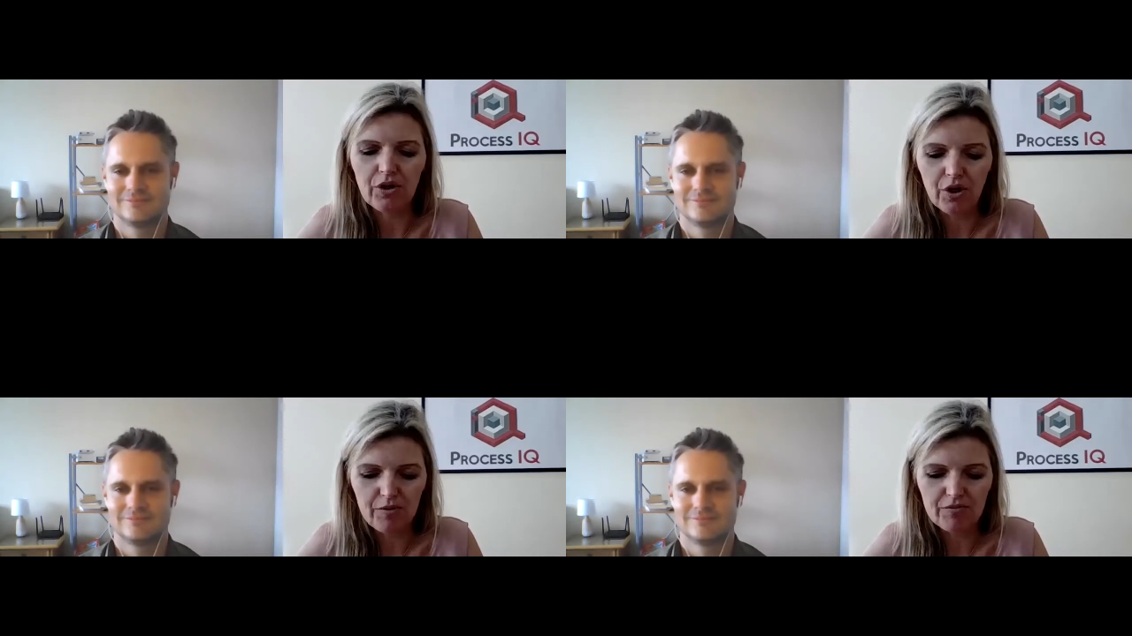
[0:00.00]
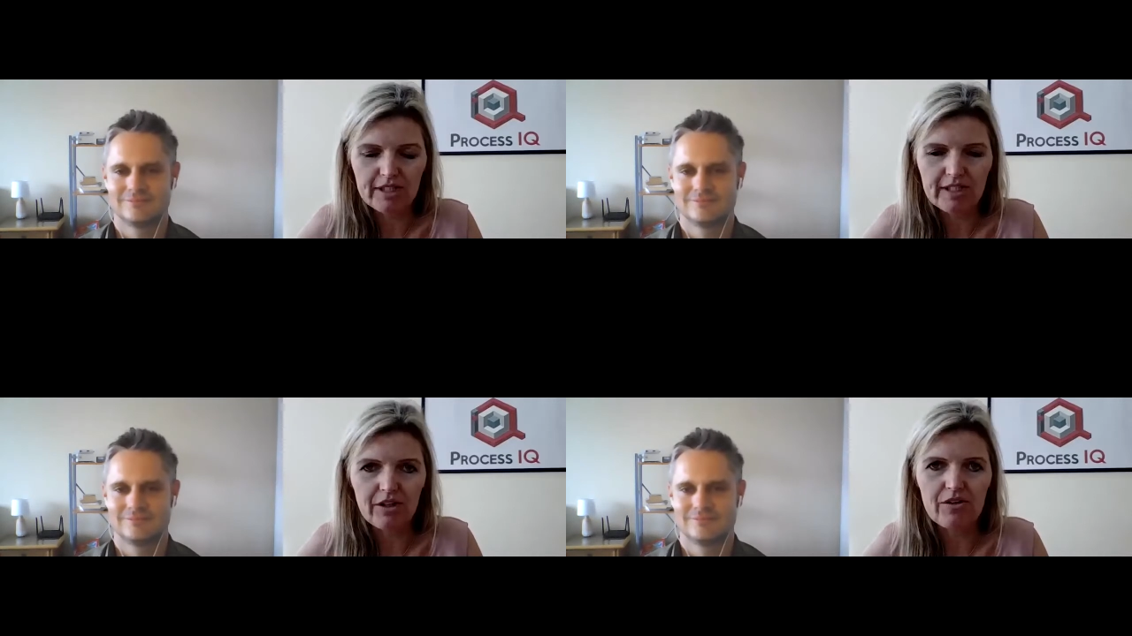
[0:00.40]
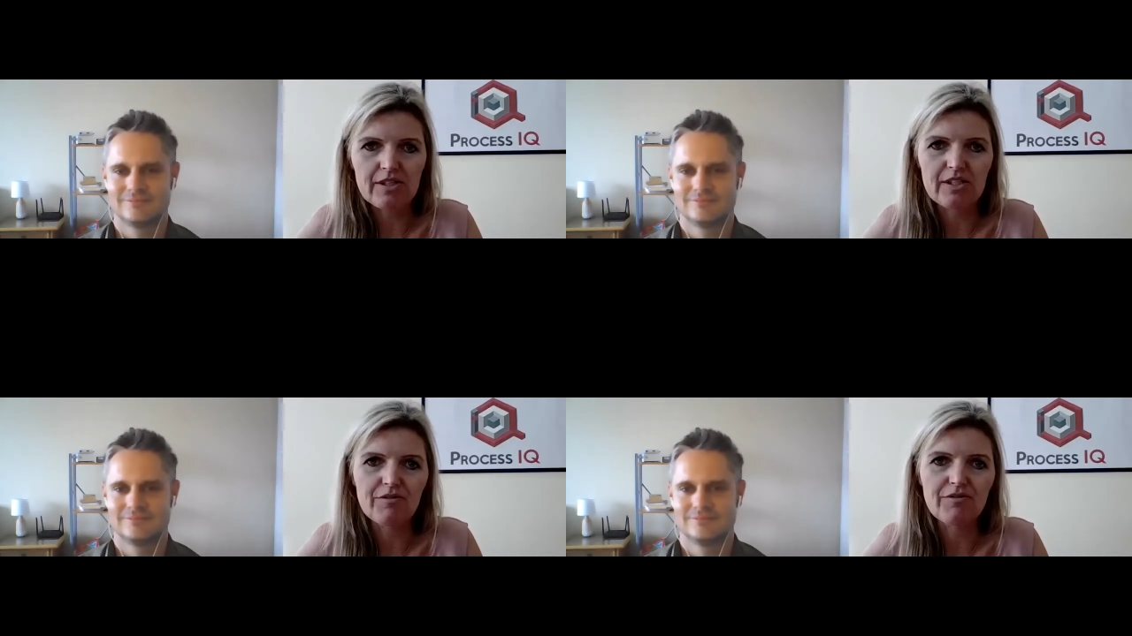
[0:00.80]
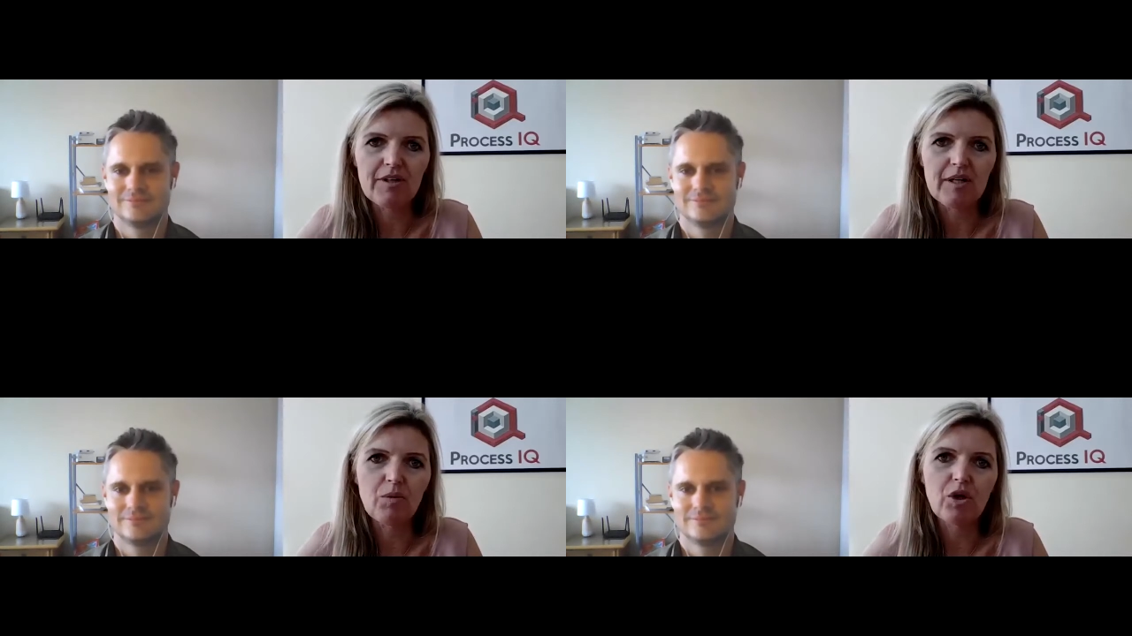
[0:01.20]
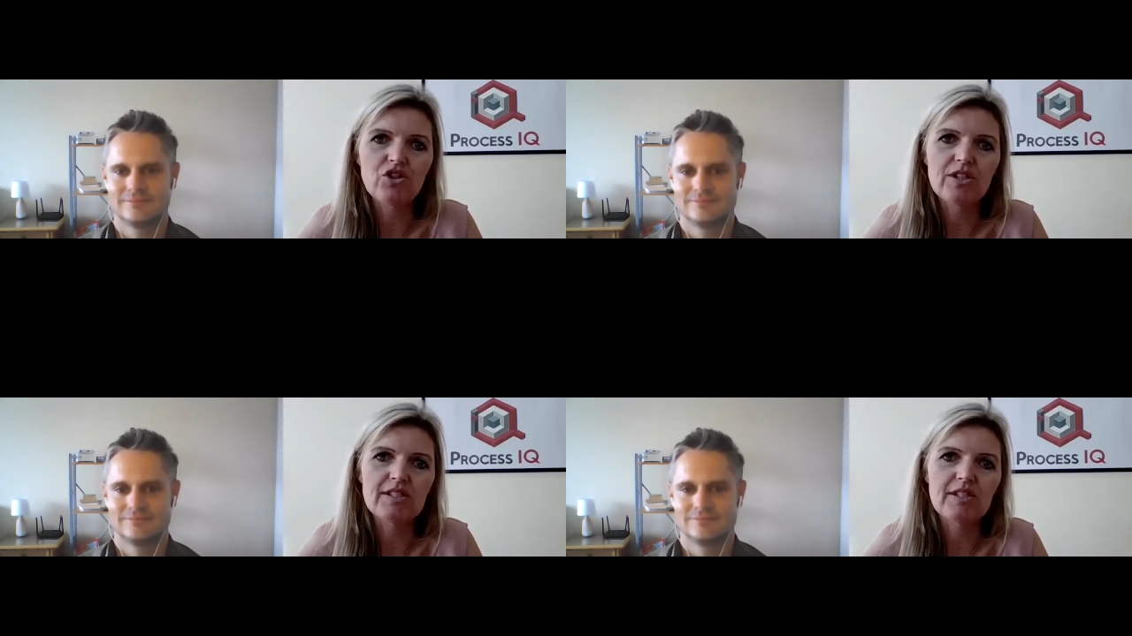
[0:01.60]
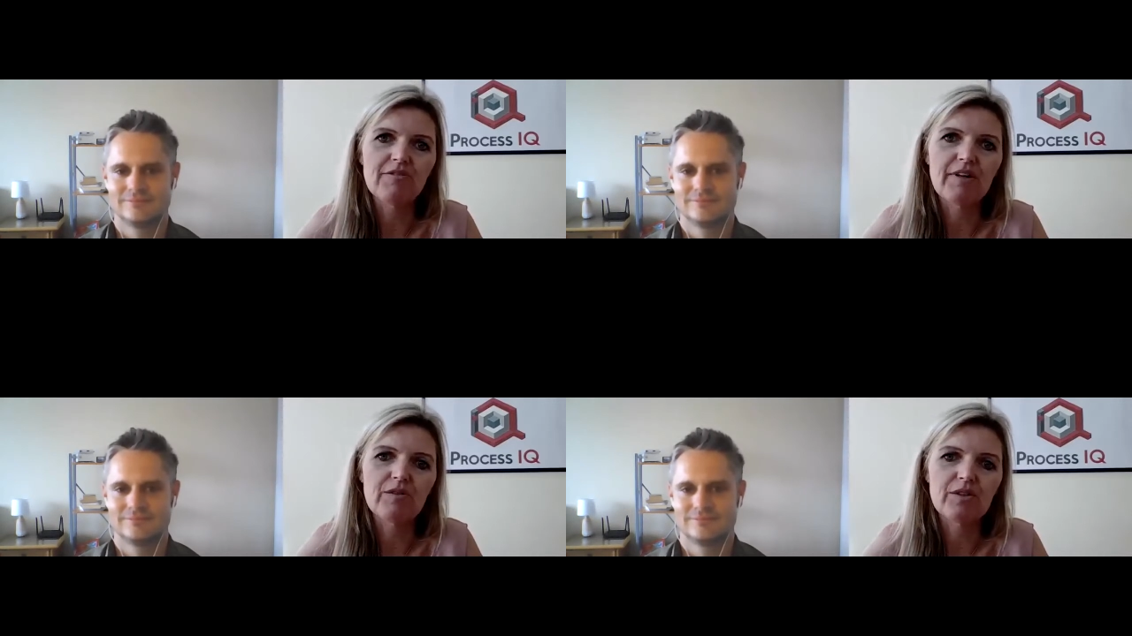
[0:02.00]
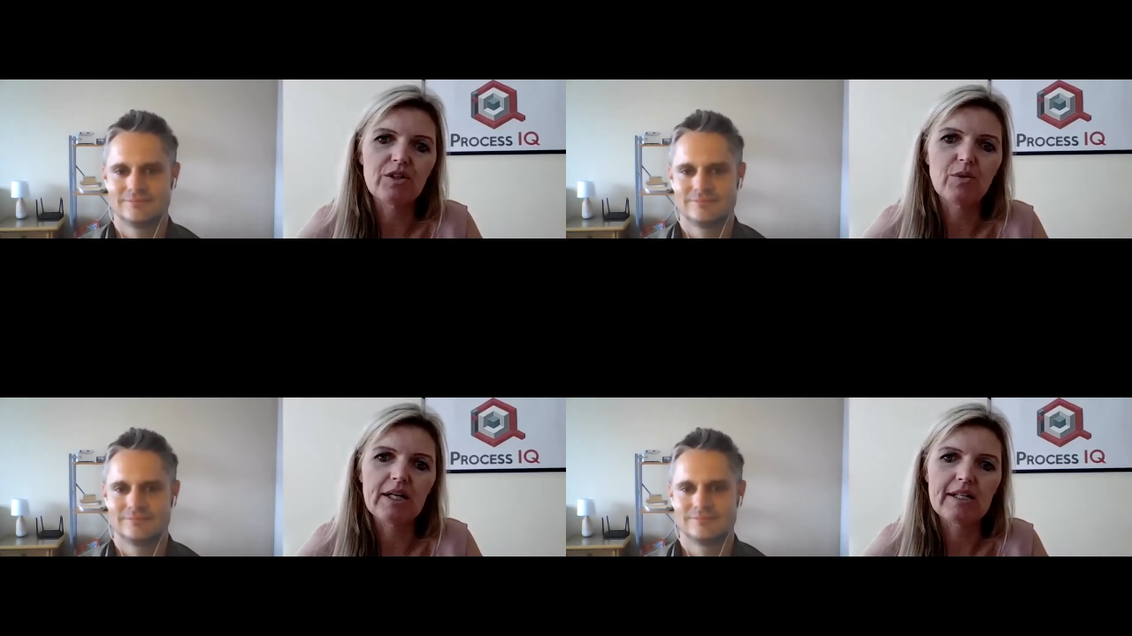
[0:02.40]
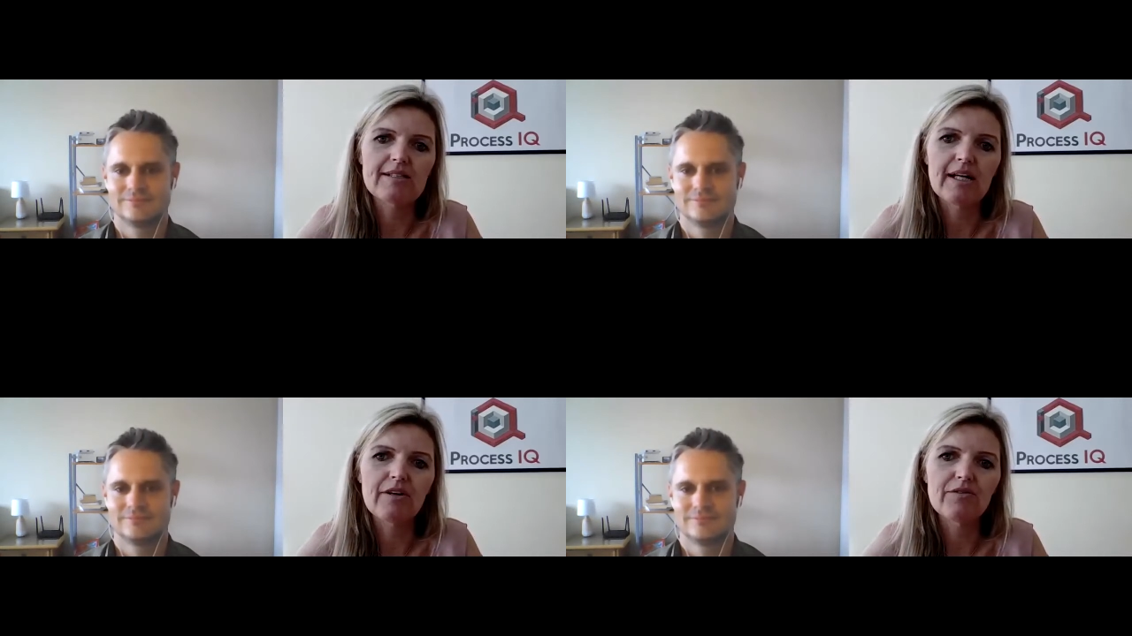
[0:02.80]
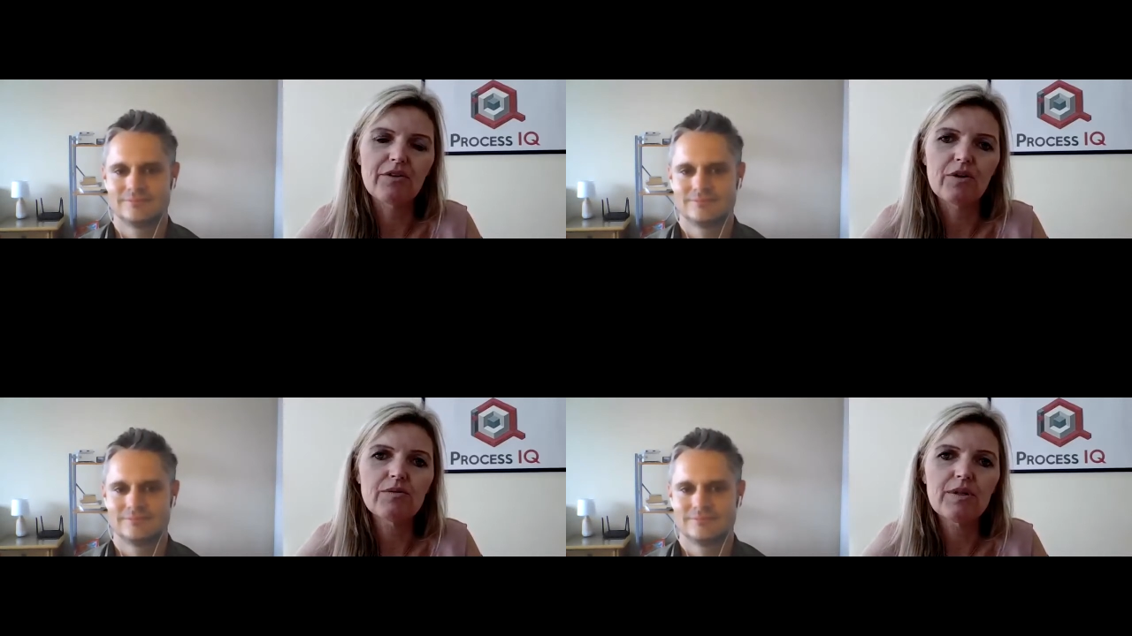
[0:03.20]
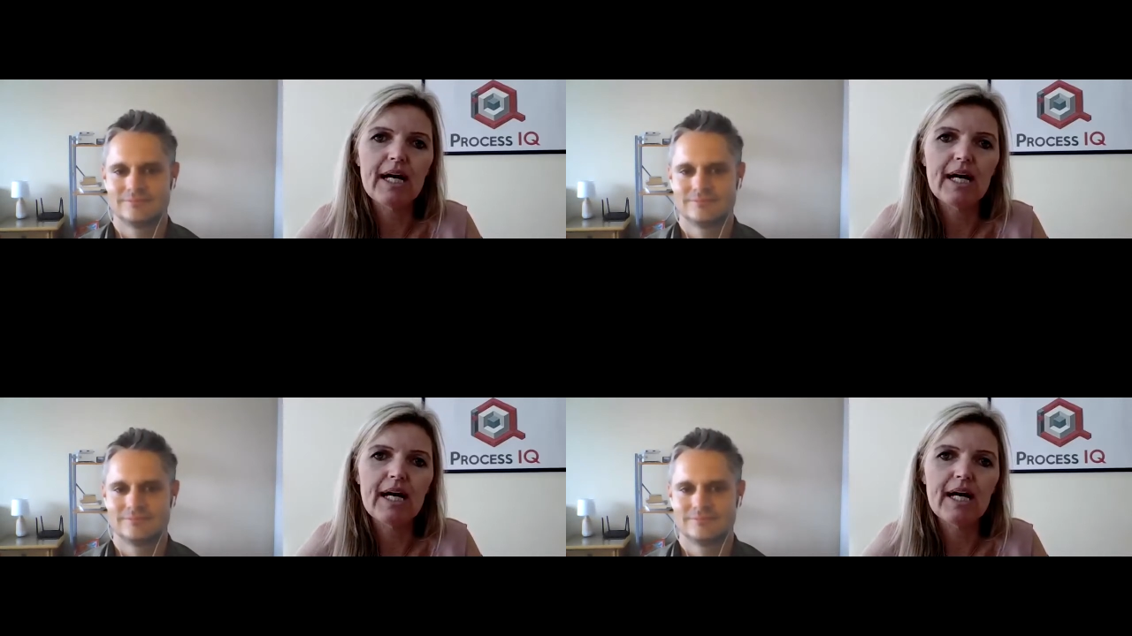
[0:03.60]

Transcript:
Speaker 1: and hopefully those that have um, watched this have found it quite insightful.